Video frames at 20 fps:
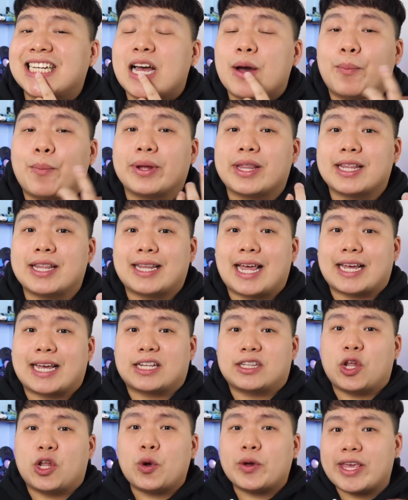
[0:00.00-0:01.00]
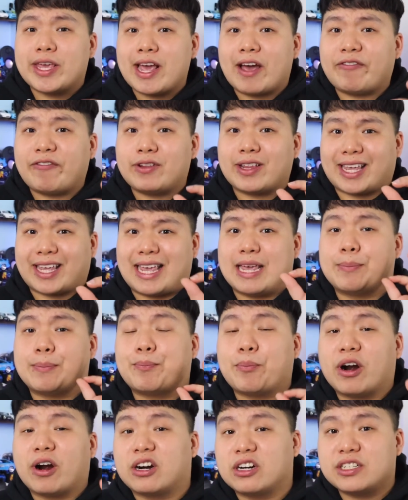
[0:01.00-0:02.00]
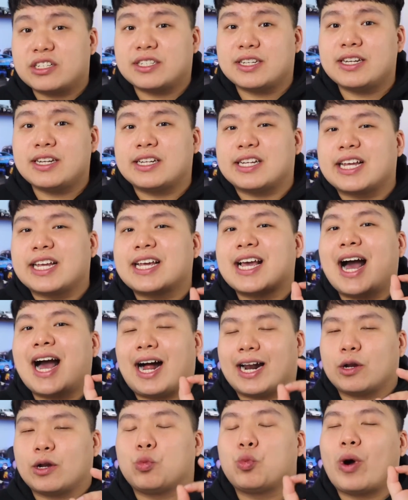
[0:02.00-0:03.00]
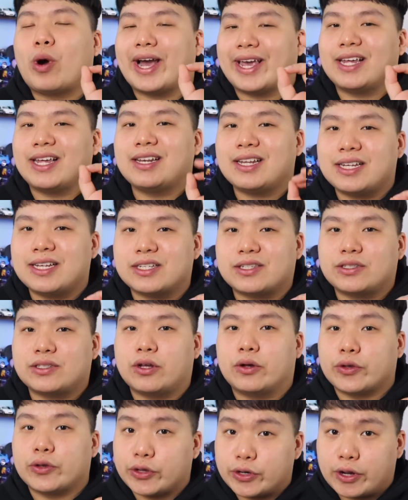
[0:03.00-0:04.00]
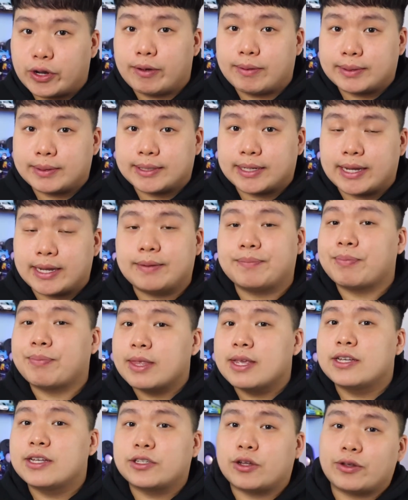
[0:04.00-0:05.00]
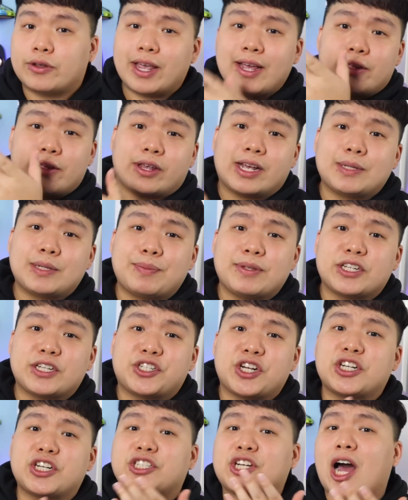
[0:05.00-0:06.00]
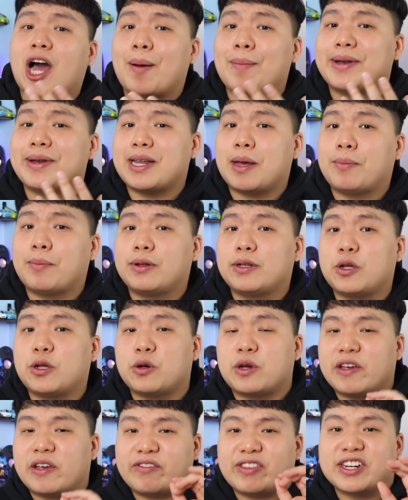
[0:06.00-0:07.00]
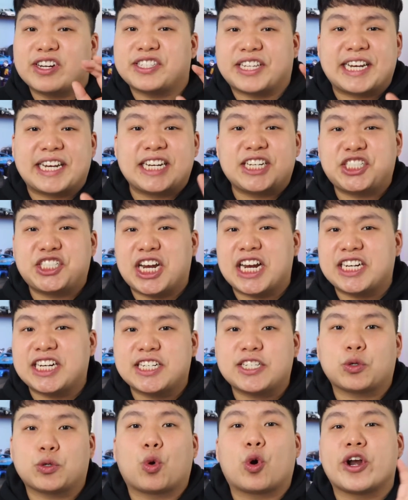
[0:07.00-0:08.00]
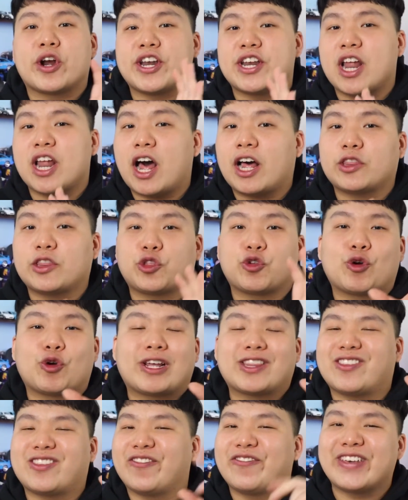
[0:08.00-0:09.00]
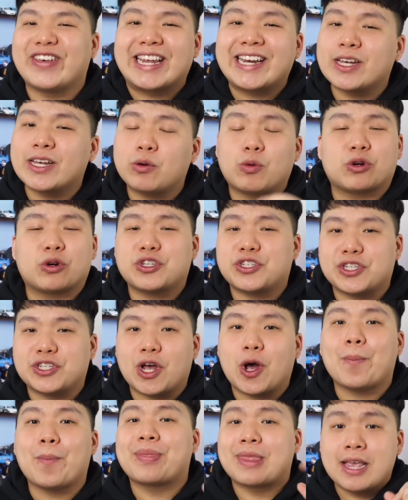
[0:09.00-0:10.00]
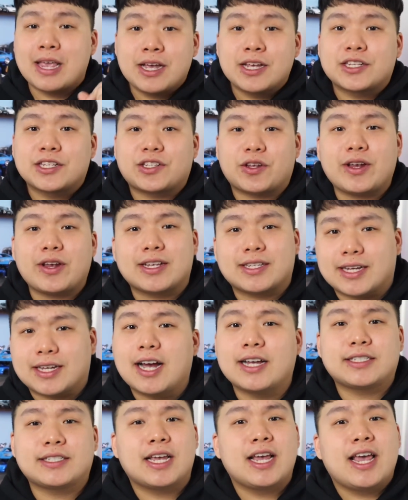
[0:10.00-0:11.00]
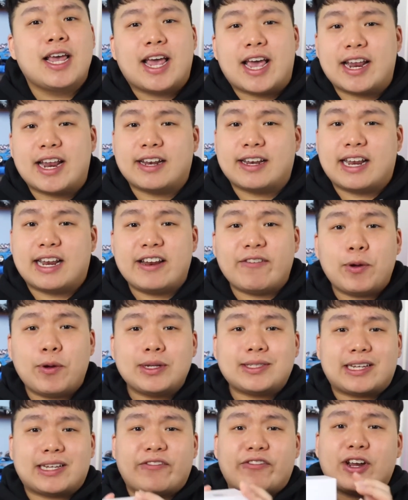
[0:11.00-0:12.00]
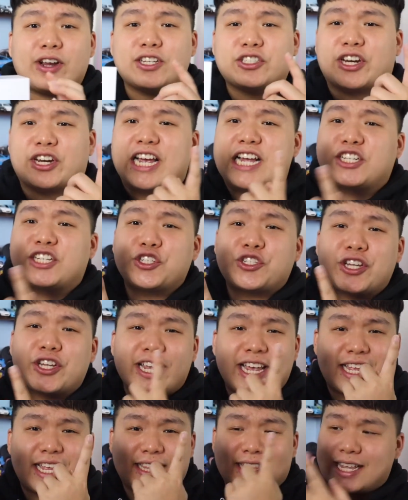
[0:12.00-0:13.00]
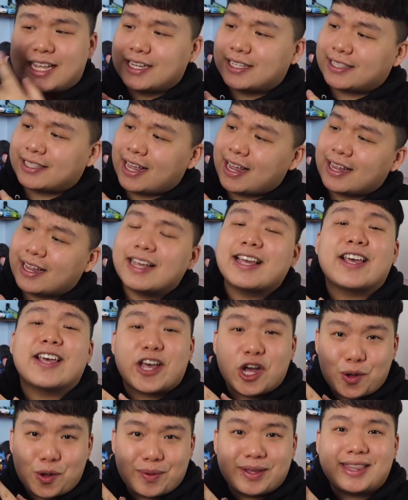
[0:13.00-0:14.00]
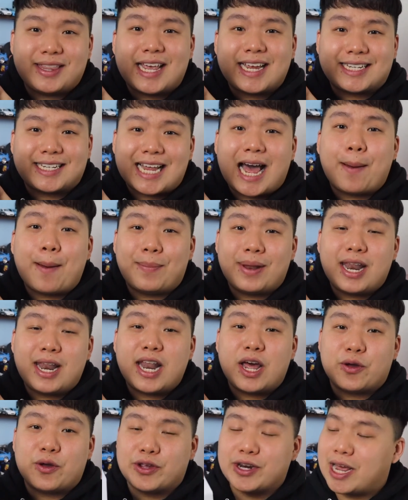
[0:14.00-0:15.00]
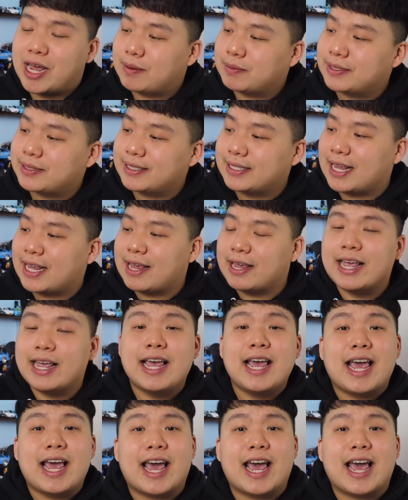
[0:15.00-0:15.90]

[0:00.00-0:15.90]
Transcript: But then like low key, I feel like in person, it kind of whitened it. So you know what I'm saying? So yeah, you guys be the judge. Comment down below if there's any changes or not throughout the video or so. So yes, guys. And anyways, if you guys are interested in this thing, it'll be linked down below. You know what I'm saying?